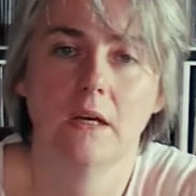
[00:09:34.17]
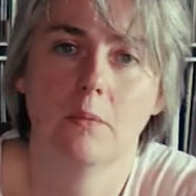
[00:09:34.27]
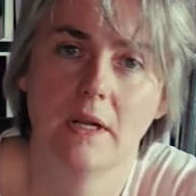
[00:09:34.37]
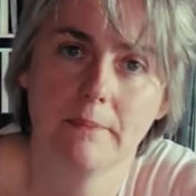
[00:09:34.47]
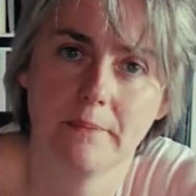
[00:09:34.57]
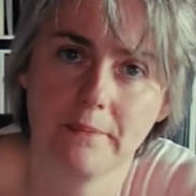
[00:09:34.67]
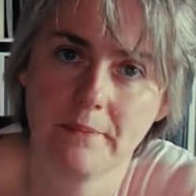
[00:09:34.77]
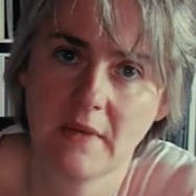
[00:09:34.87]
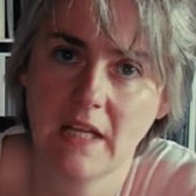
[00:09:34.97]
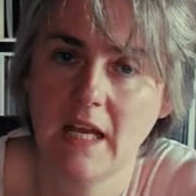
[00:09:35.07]
well,
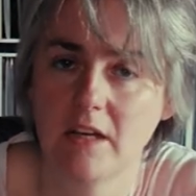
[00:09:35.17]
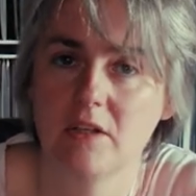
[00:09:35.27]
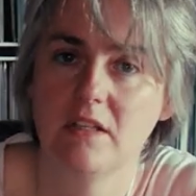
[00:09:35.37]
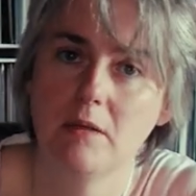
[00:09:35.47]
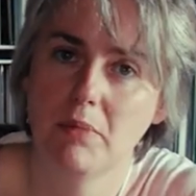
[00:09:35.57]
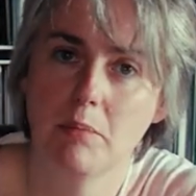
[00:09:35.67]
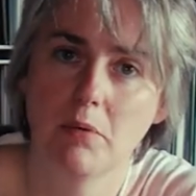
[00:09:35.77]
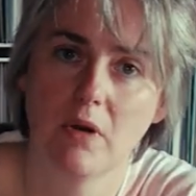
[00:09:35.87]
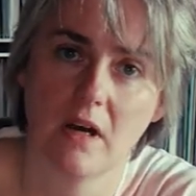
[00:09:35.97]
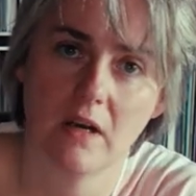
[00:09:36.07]
he had a deep
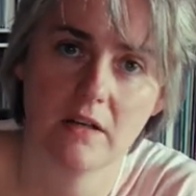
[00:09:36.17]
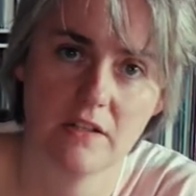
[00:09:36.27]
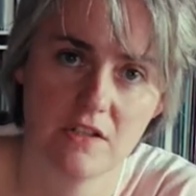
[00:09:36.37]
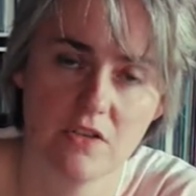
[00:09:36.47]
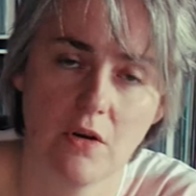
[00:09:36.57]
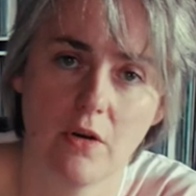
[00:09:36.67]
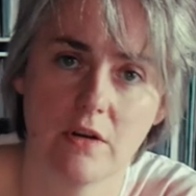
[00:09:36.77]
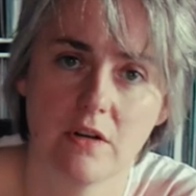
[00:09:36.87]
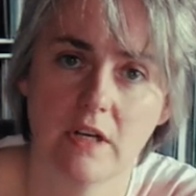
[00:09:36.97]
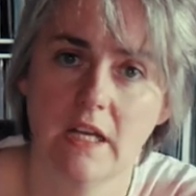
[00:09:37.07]
bipolar
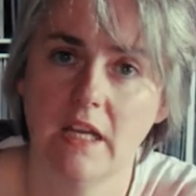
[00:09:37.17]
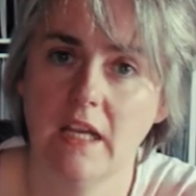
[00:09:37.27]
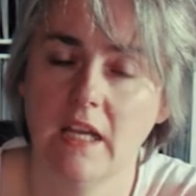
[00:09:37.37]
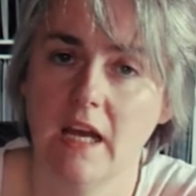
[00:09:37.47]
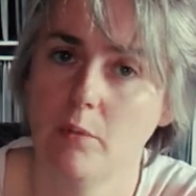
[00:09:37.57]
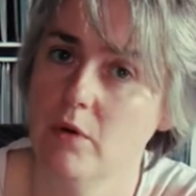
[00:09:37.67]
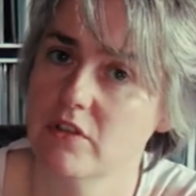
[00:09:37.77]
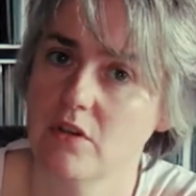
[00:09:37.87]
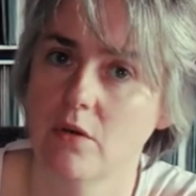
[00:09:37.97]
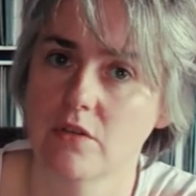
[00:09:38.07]
disorder. He
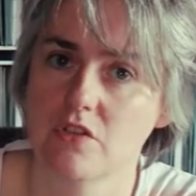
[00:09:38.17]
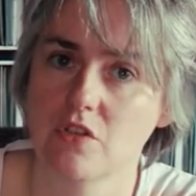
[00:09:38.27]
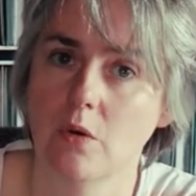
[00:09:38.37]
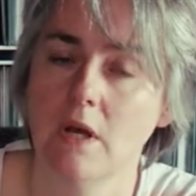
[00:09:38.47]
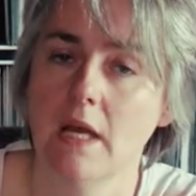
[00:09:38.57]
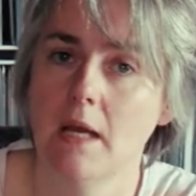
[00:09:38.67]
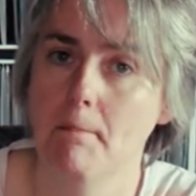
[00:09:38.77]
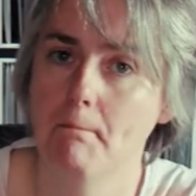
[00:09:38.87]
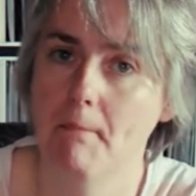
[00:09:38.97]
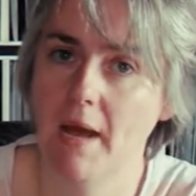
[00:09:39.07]
was also
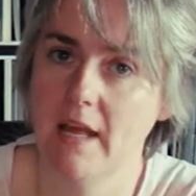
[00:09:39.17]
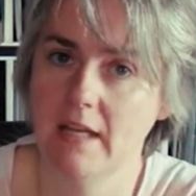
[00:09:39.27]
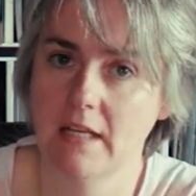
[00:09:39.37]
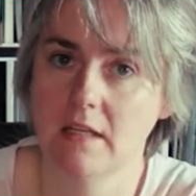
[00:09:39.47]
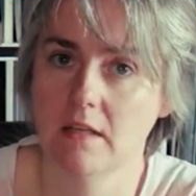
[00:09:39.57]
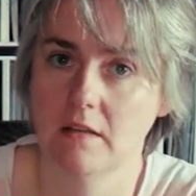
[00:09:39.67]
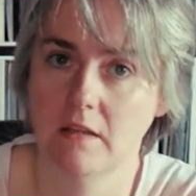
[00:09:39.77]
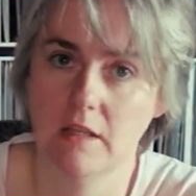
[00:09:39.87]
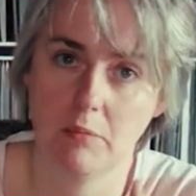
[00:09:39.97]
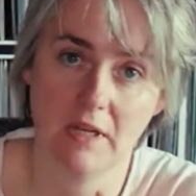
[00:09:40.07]
manic.
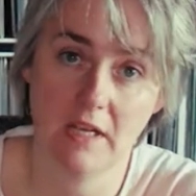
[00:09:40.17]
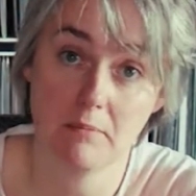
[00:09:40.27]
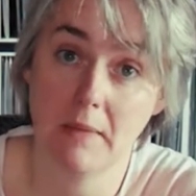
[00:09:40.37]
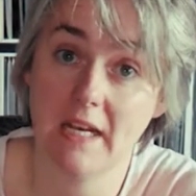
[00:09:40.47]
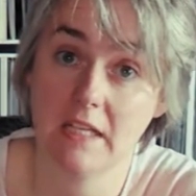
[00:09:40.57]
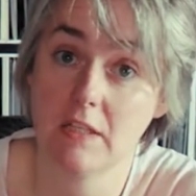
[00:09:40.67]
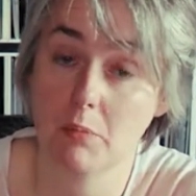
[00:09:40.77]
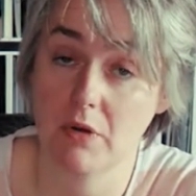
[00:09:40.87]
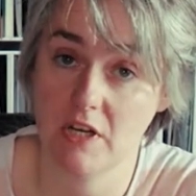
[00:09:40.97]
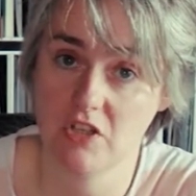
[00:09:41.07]
He had manic
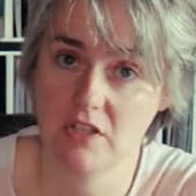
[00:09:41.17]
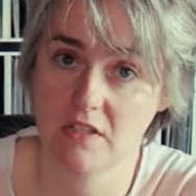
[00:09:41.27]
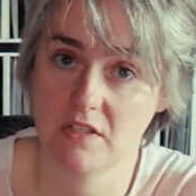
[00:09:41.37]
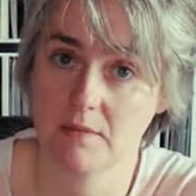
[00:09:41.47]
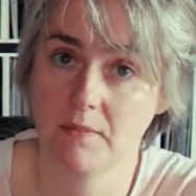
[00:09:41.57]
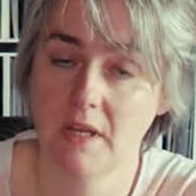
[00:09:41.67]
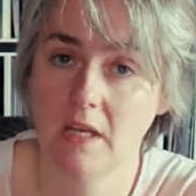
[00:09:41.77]
depressions.